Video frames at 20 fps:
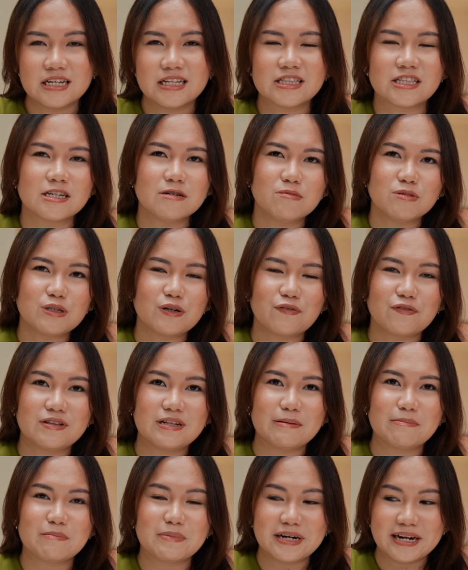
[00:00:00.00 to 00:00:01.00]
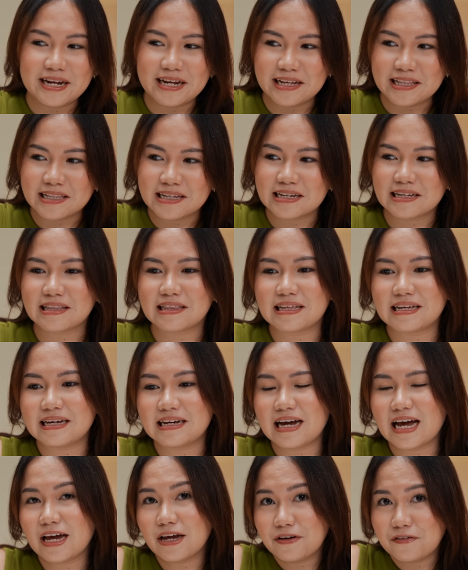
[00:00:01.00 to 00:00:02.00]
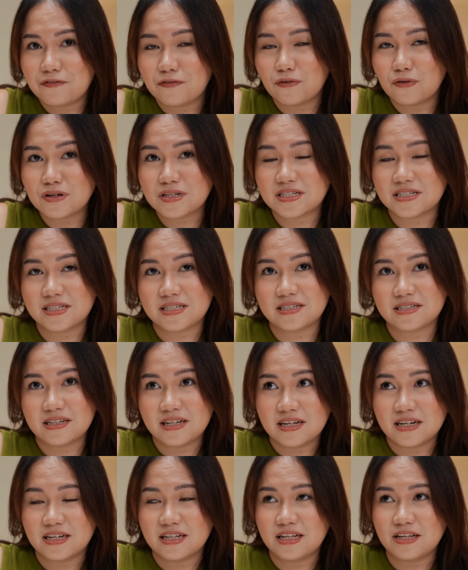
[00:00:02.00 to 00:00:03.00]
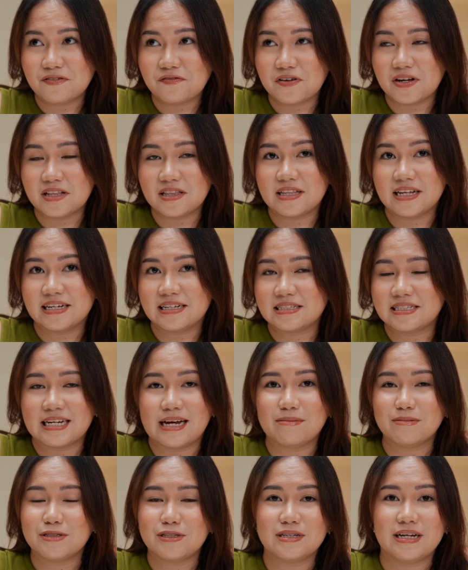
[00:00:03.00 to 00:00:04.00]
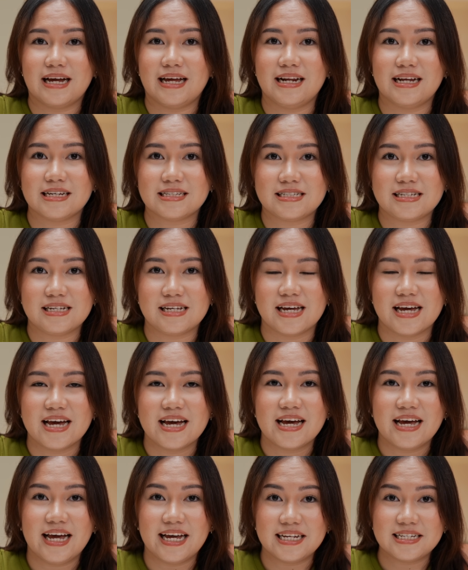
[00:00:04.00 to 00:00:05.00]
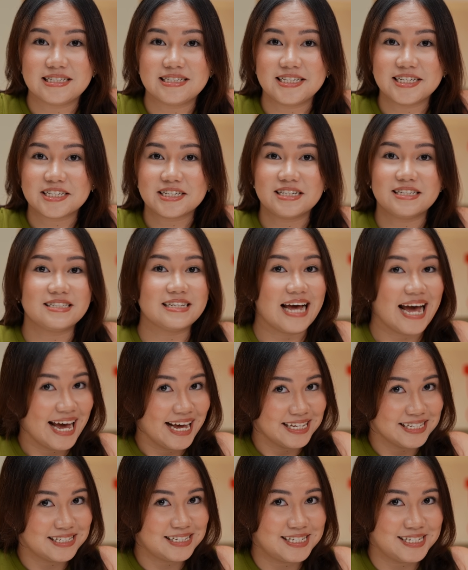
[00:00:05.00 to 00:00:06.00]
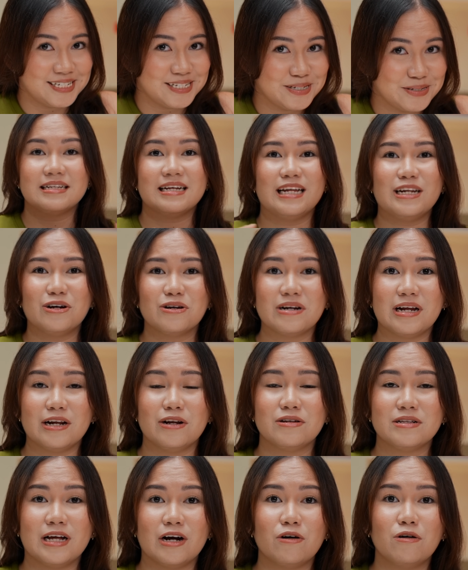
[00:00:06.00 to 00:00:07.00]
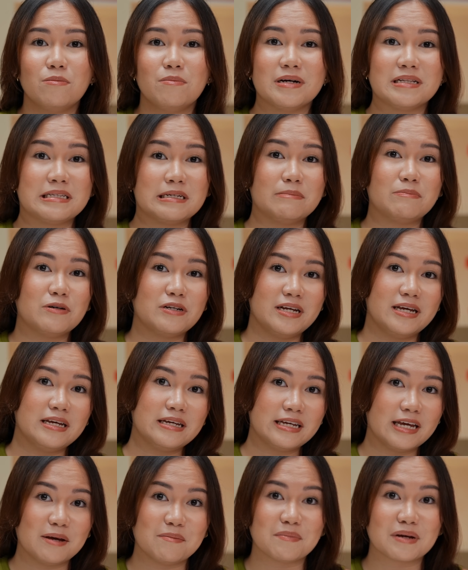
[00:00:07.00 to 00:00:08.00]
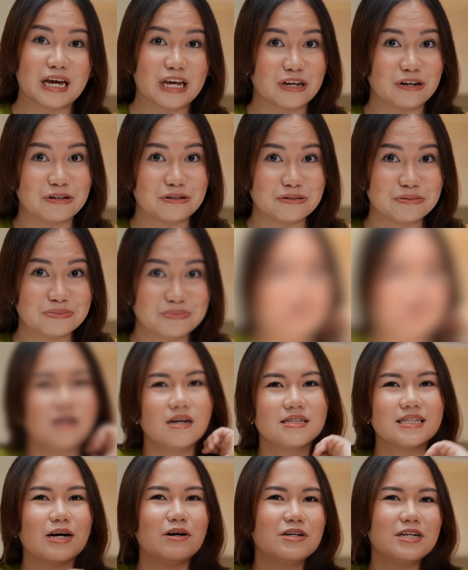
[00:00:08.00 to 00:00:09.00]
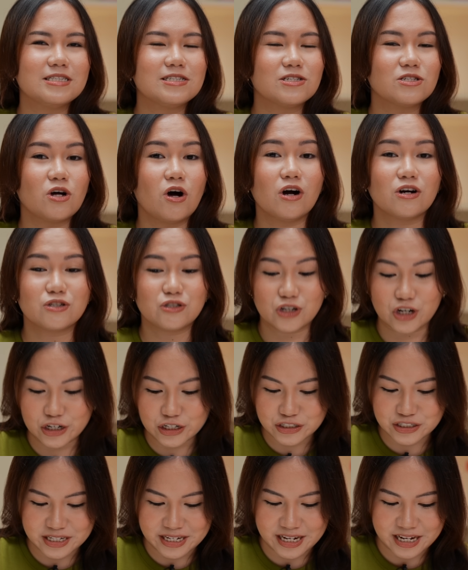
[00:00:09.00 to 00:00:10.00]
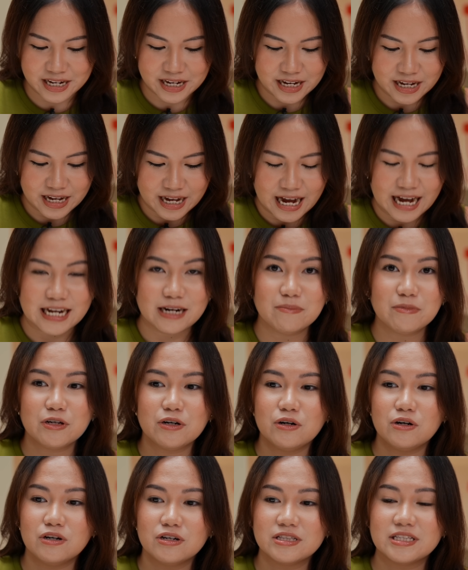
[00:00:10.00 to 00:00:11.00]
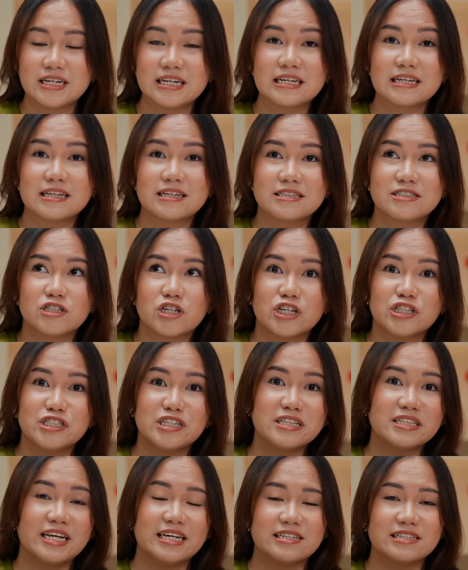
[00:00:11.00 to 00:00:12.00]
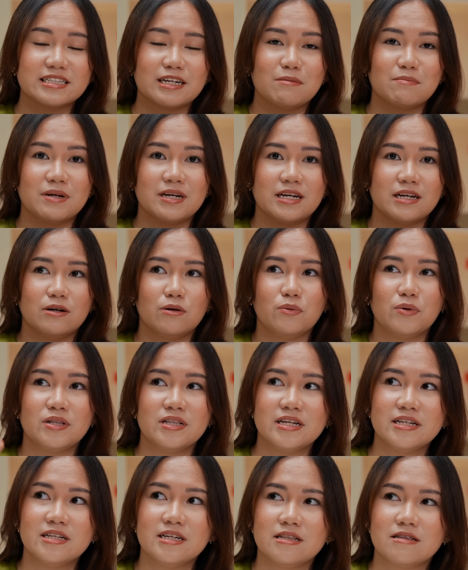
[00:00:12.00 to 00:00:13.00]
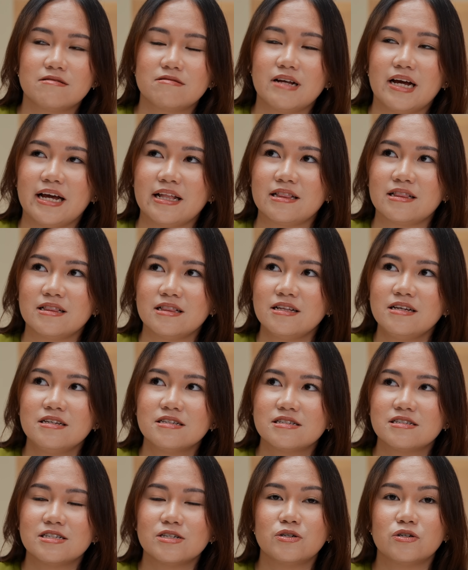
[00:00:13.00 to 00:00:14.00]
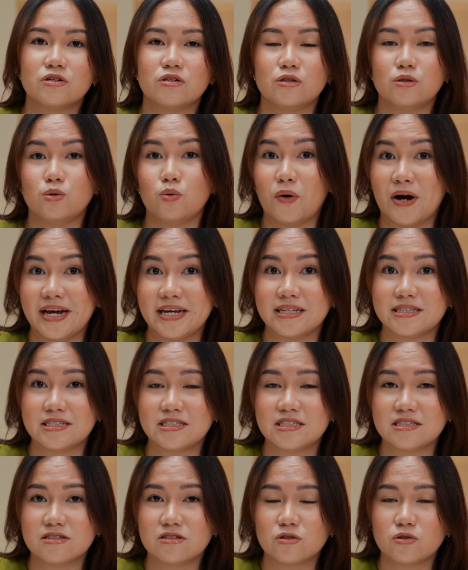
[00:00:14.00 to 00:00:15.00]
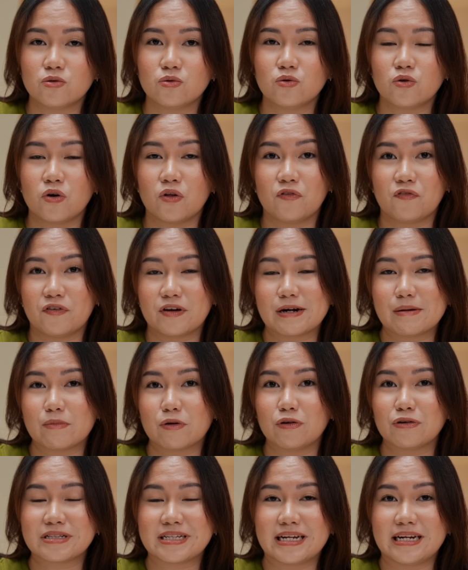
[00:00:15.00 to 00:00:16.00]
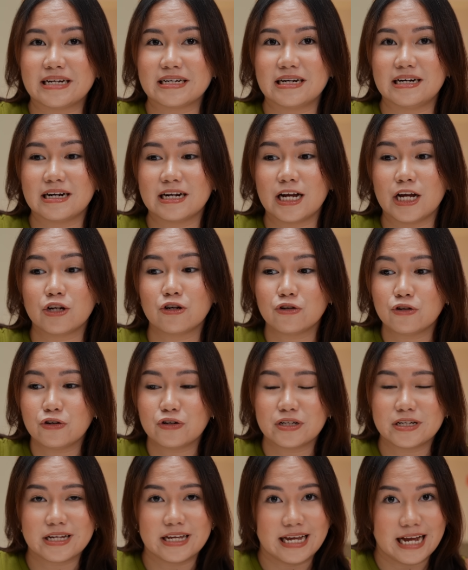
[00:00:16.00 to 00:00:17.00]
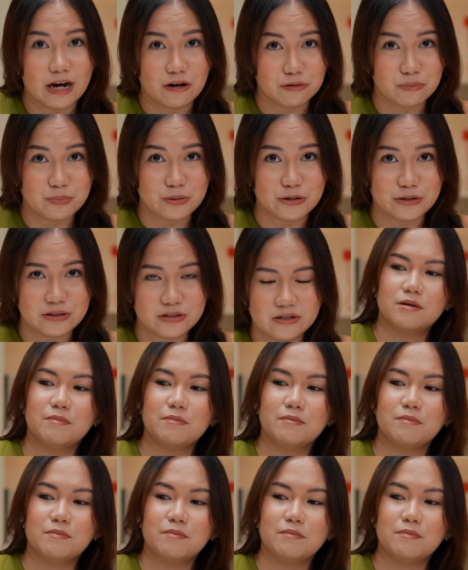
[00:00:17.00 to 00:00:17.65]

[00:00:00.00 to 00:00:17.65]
In terms of the brain, the iPhone 16 and even the Samsung Galaxy S series has. Lalong-lalo na kung ma-AAA game kayo. Now, let's talk charging. Alam nyo, nag-charging test kami. We did it at least siguro twice just to confirm kung talagang ganun yung naging output.